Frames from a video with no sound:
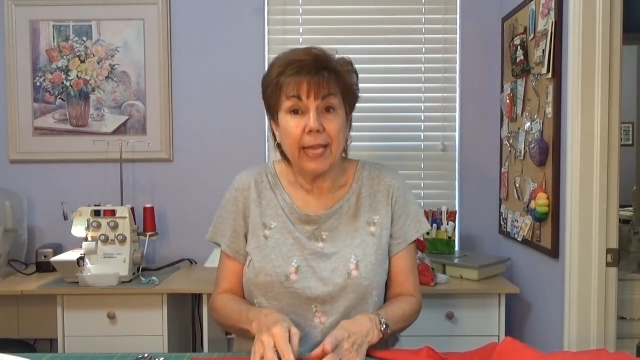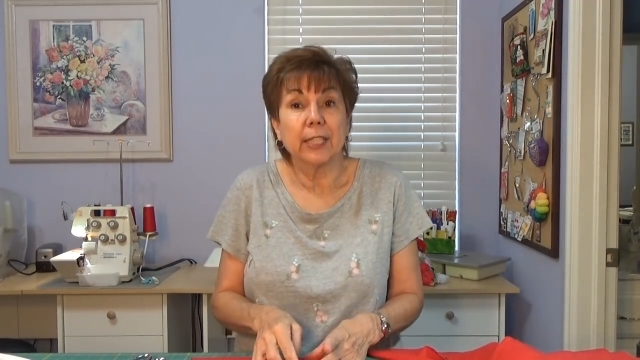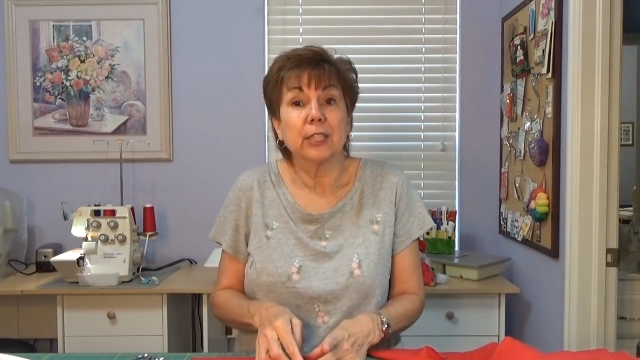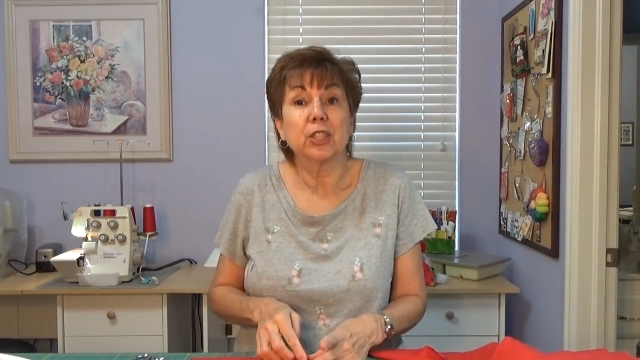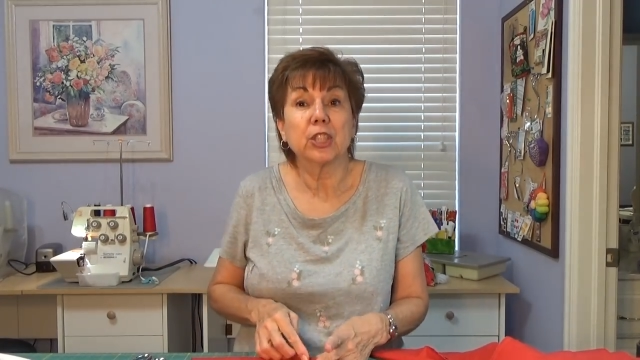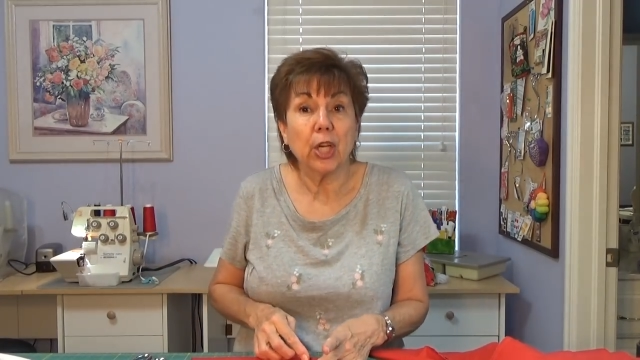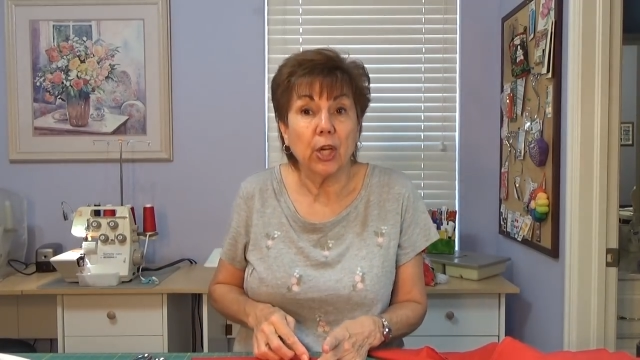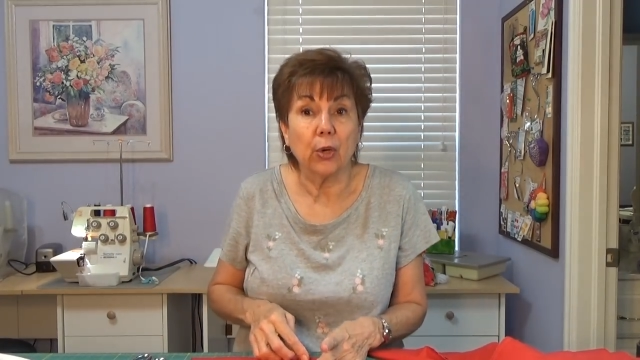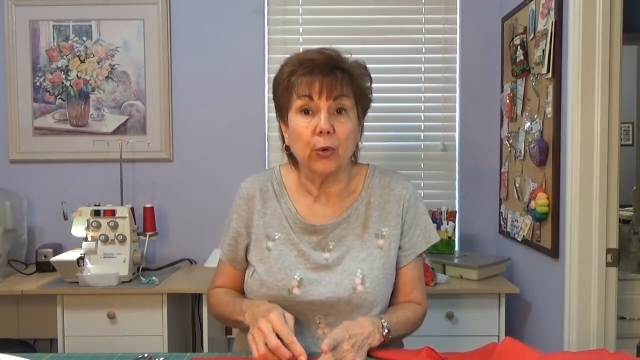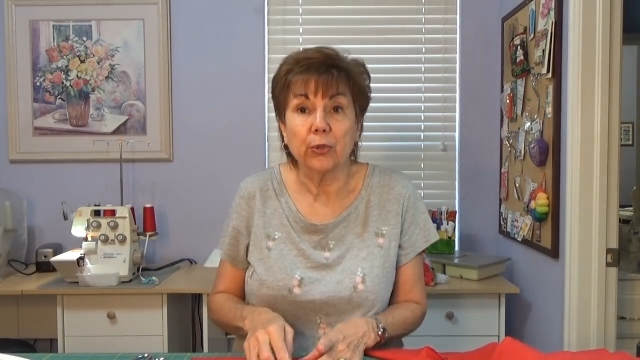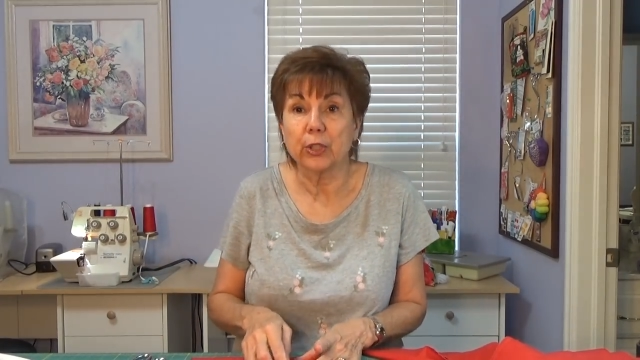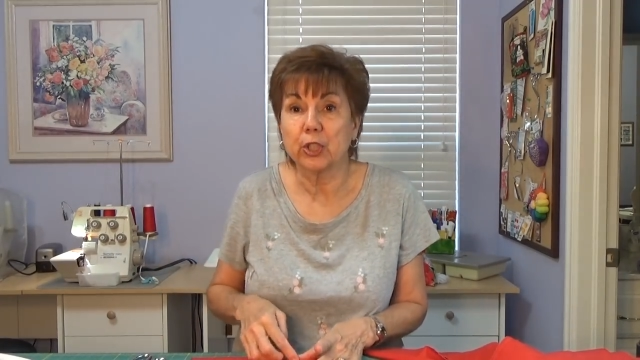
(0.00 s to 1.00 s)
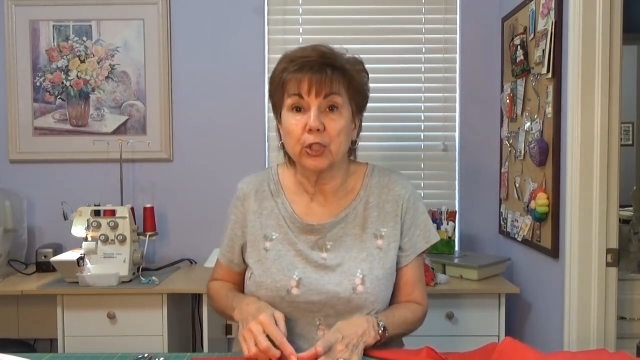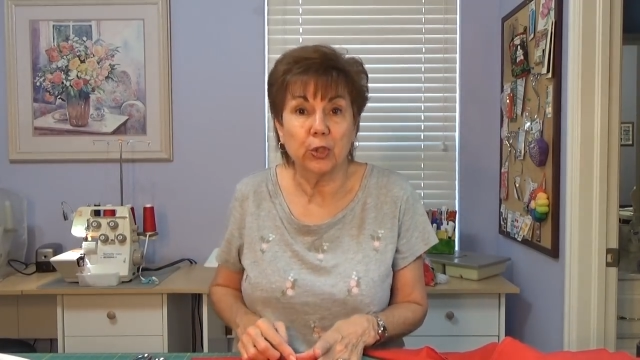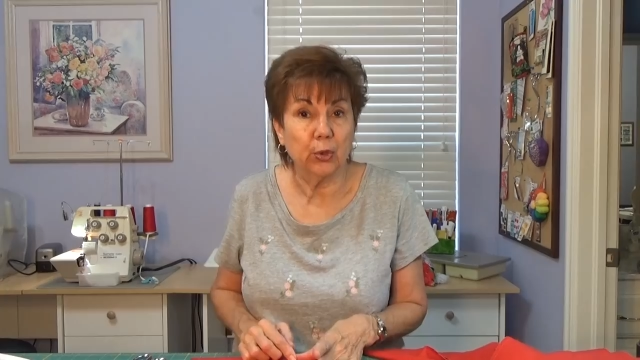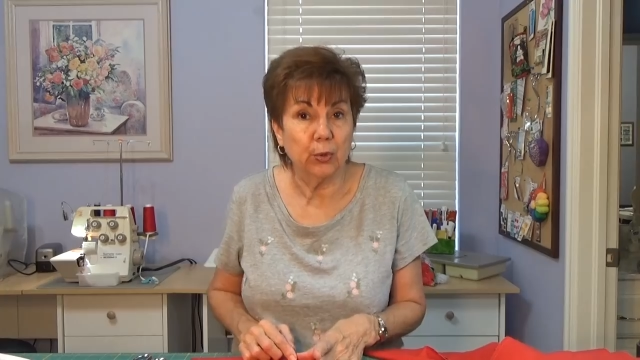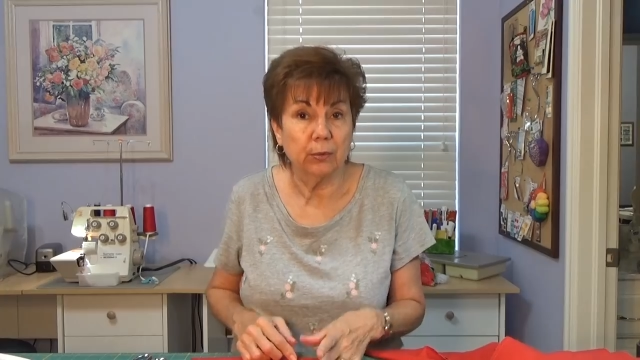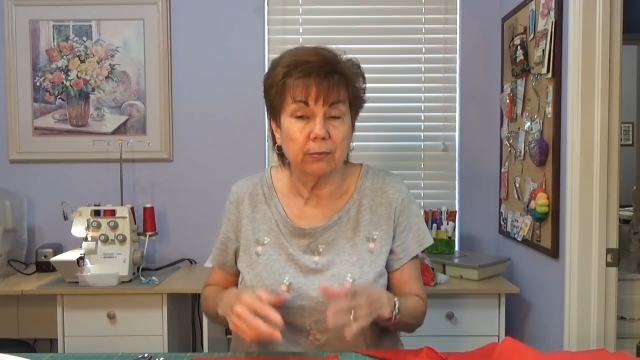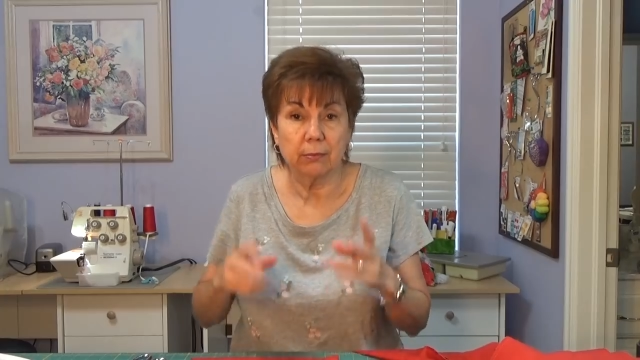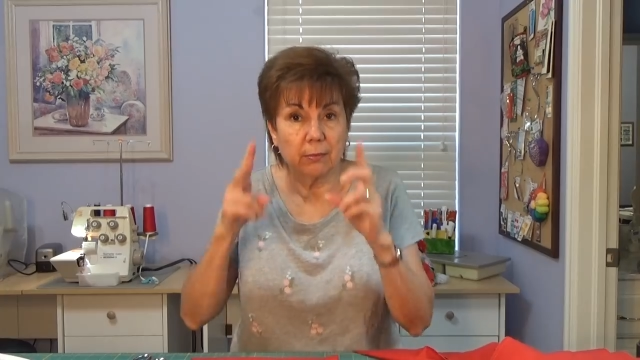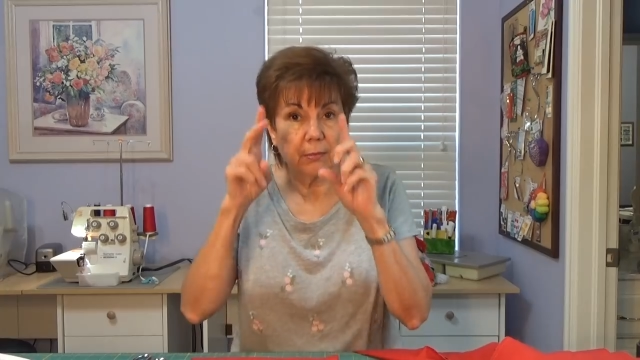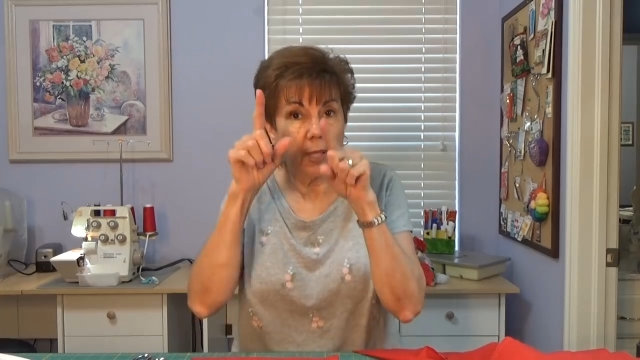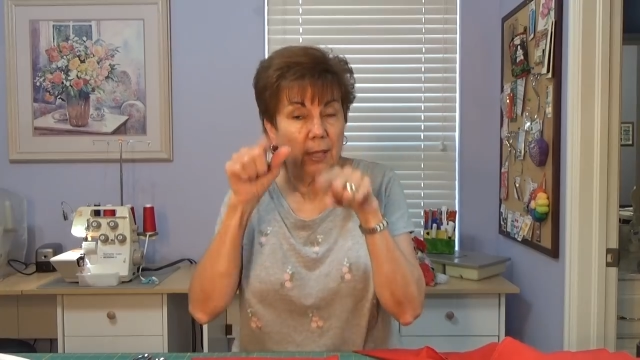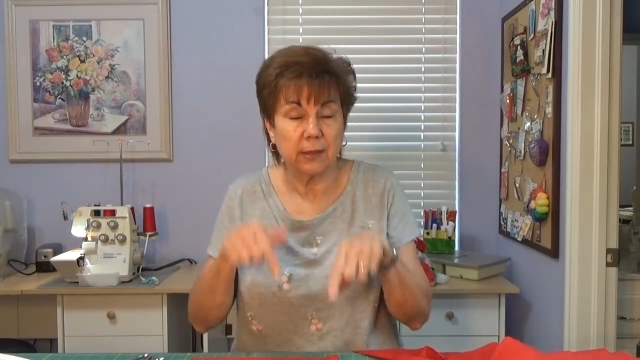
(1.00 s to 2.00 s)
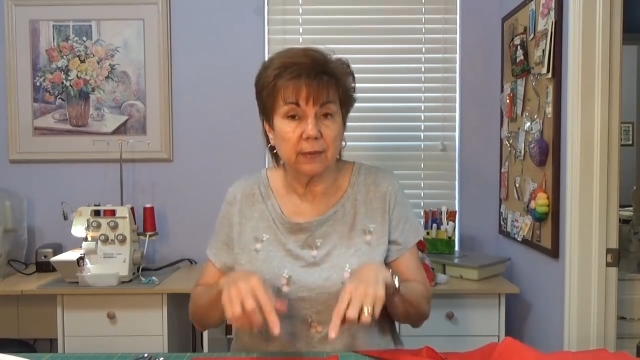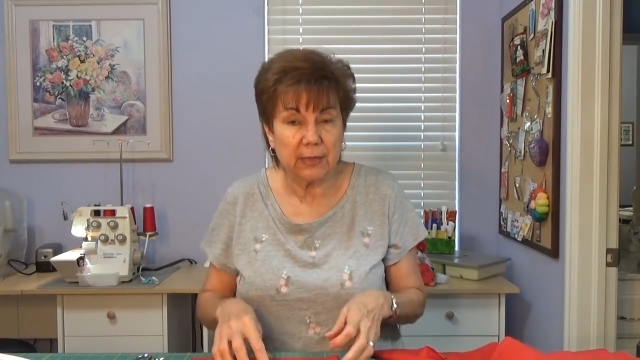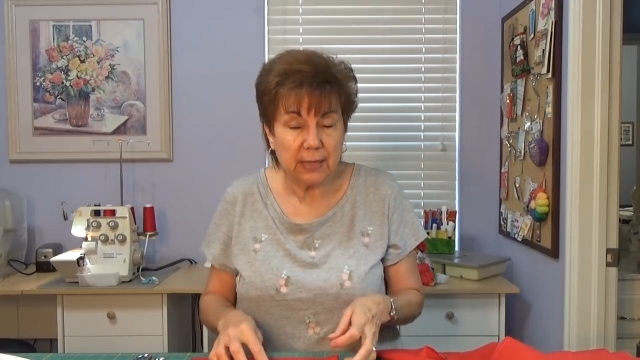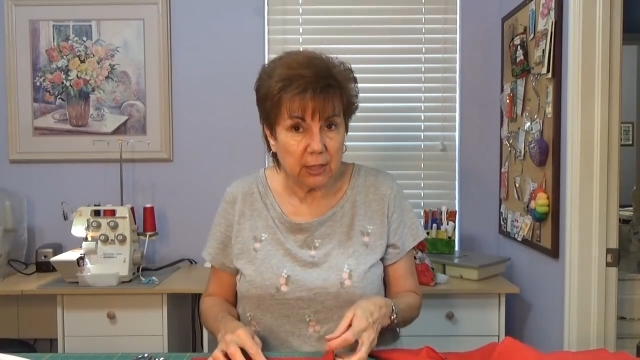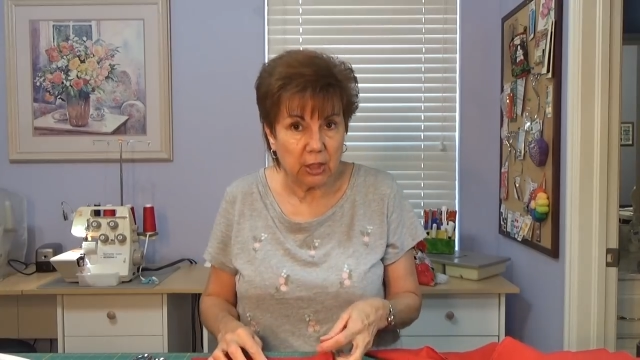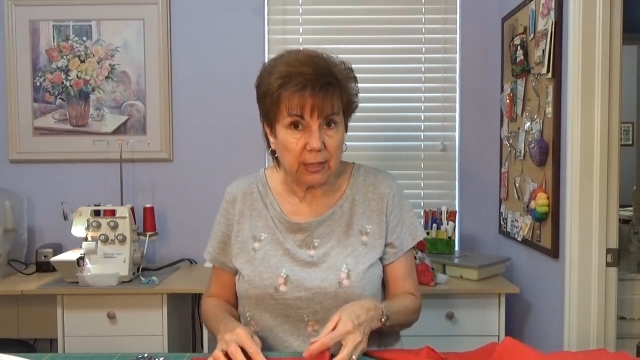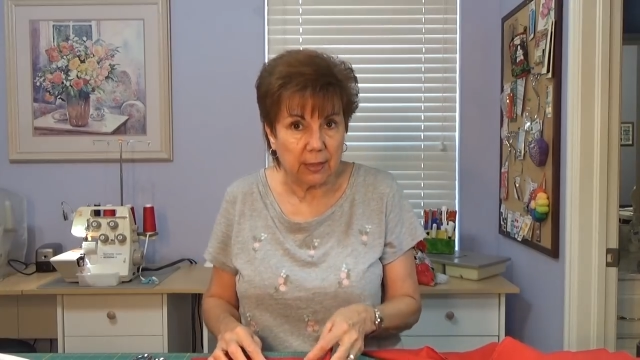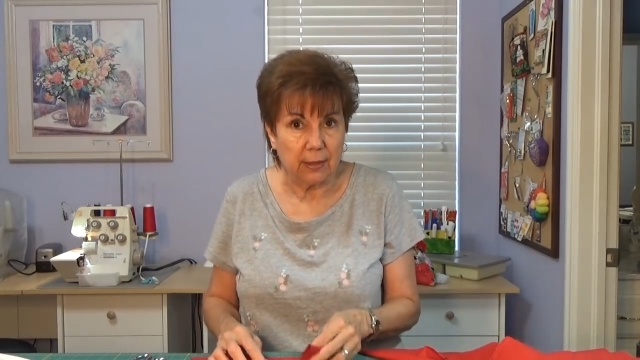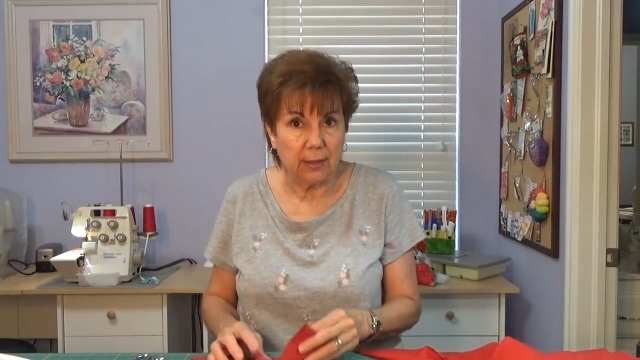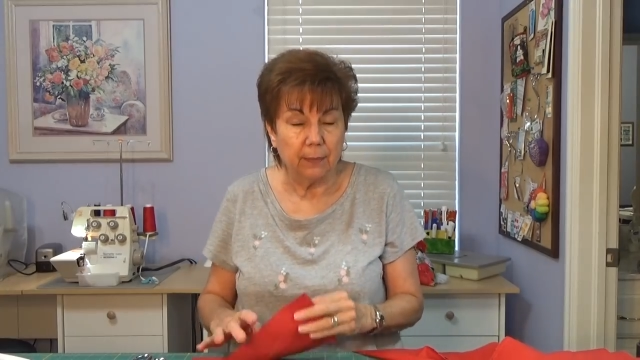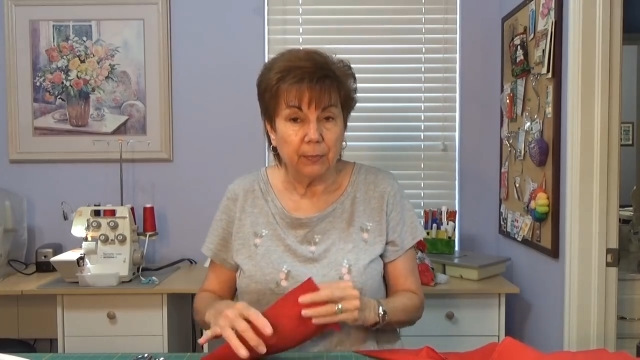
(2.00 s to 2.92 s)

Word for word: and sew the two lines of stitching